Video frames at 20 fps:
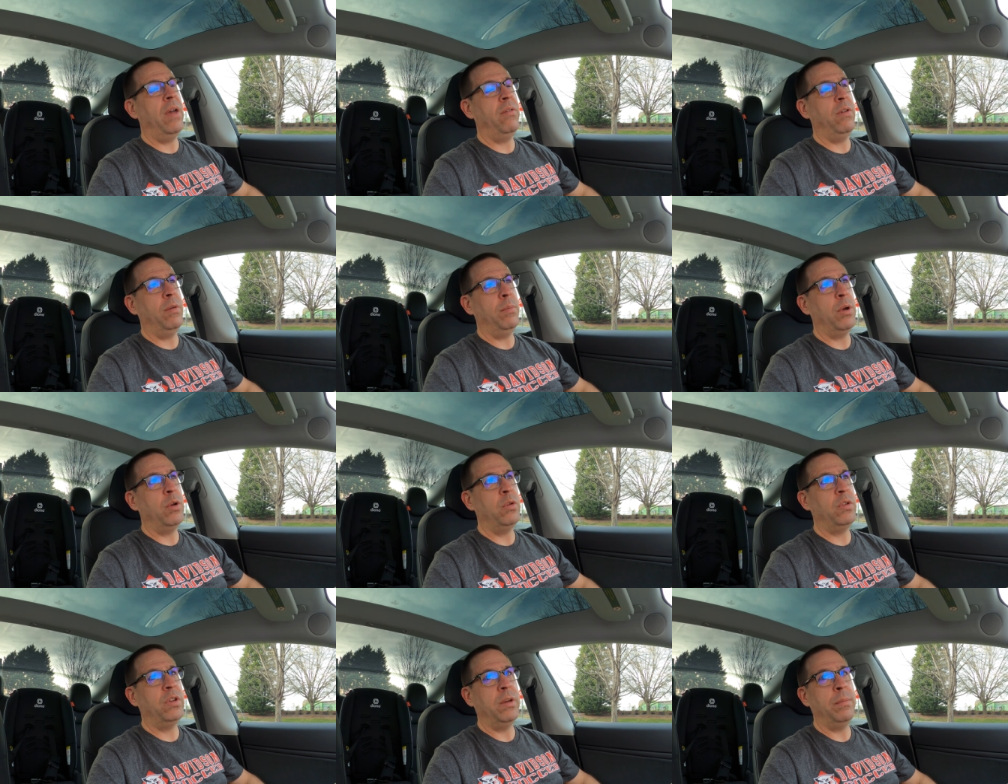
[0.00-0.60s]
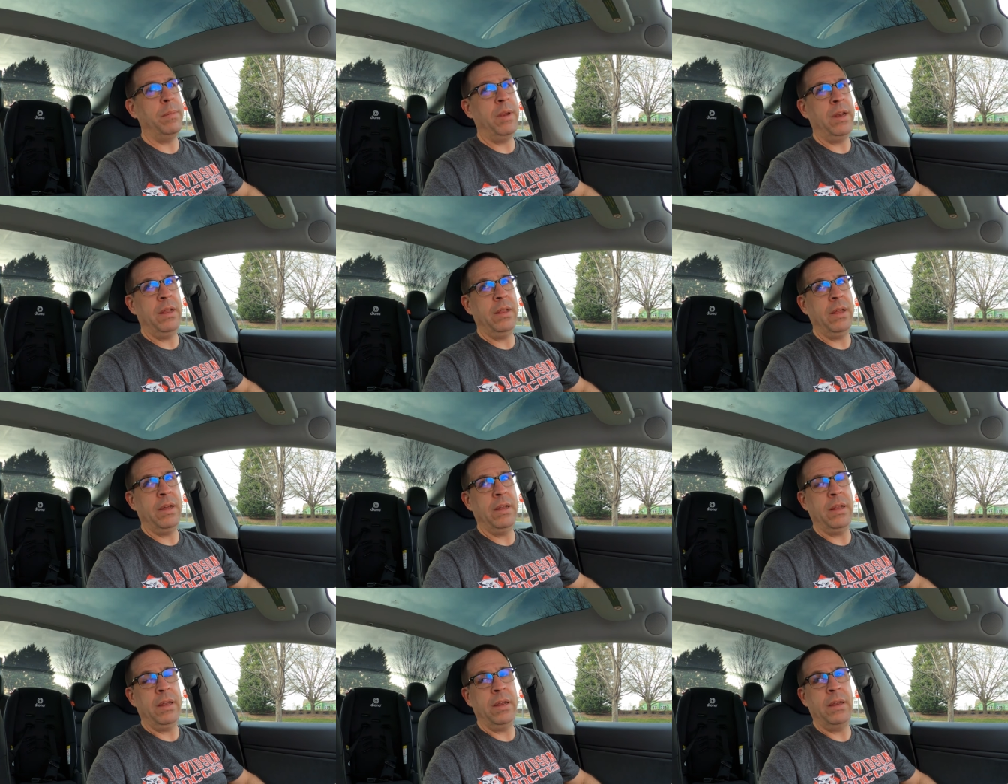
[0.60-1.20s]
haven't posted many
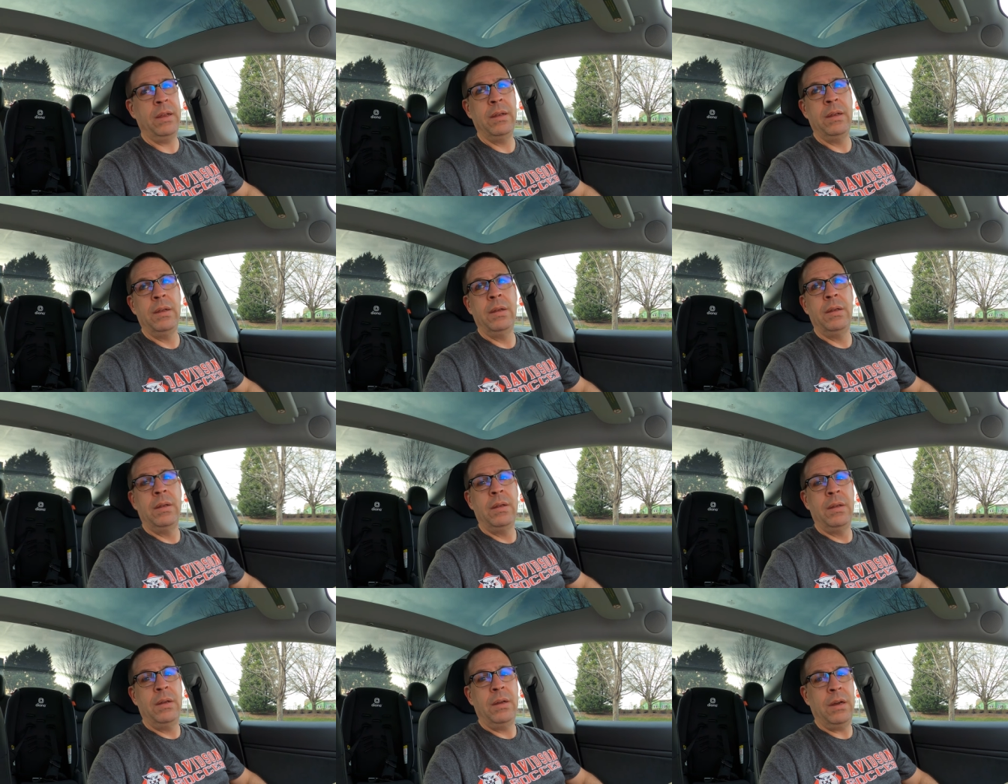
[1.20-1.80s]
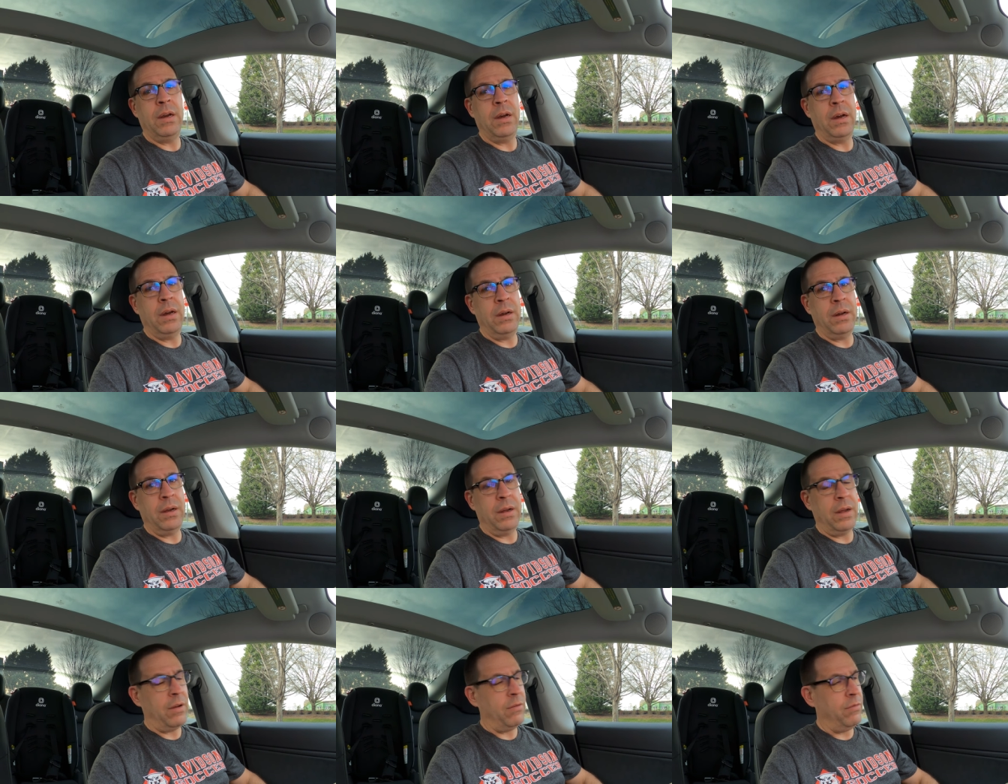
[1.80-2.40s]
lately. Uh,
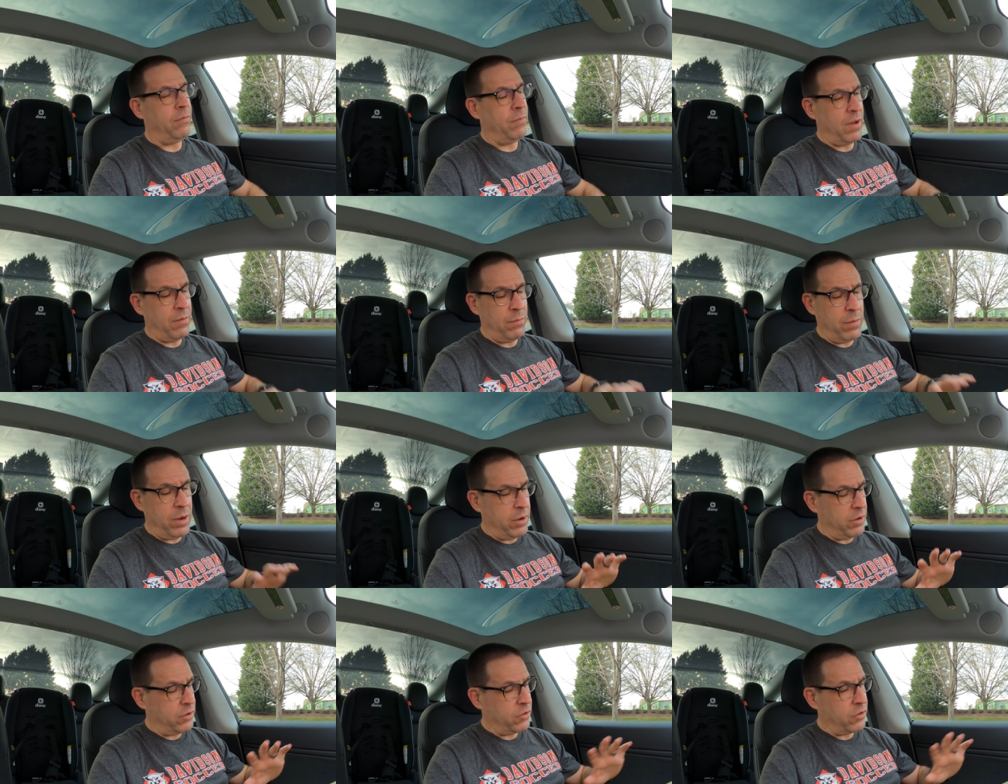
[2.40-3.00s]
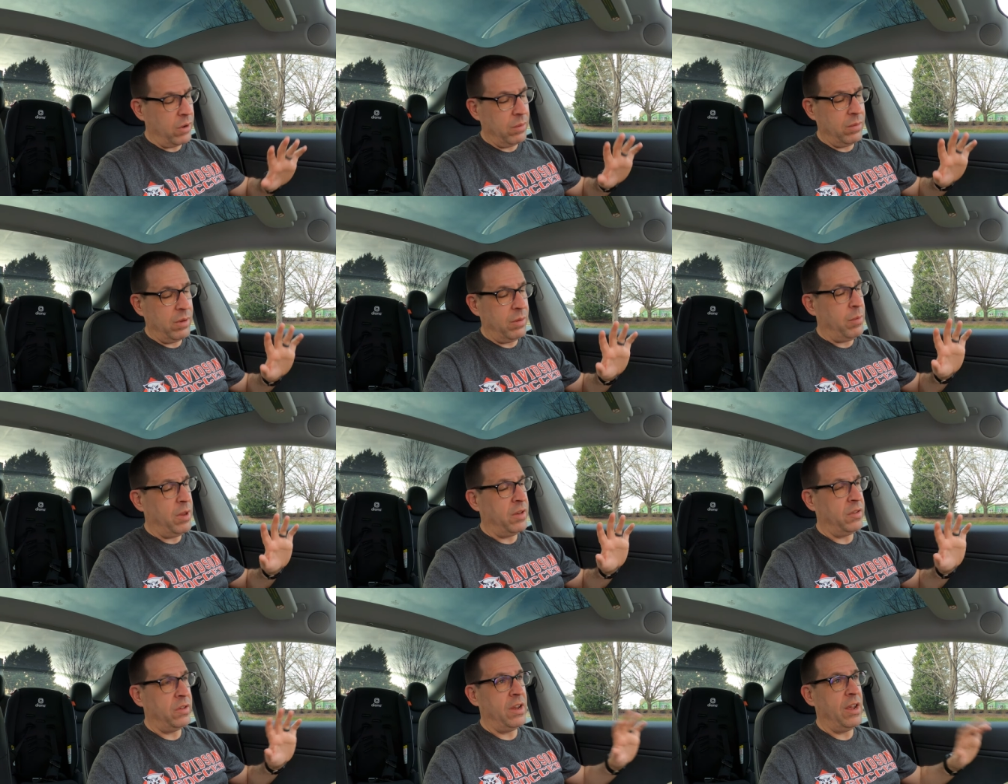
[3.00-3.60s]
I've I've been extremely
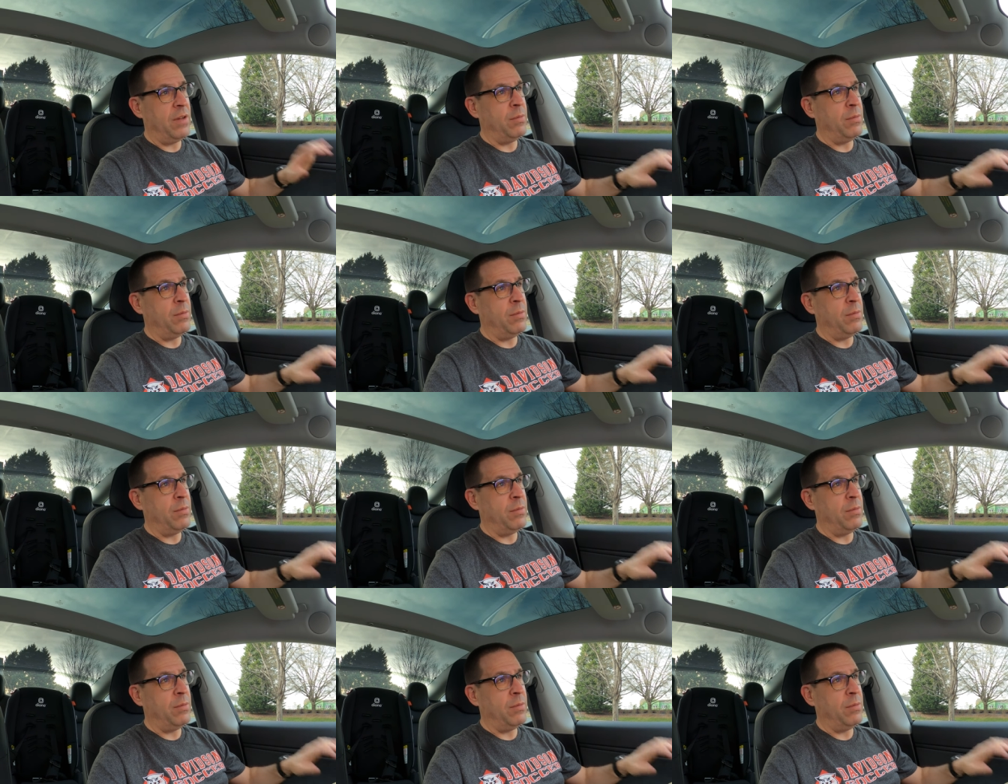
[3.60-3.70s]
busy.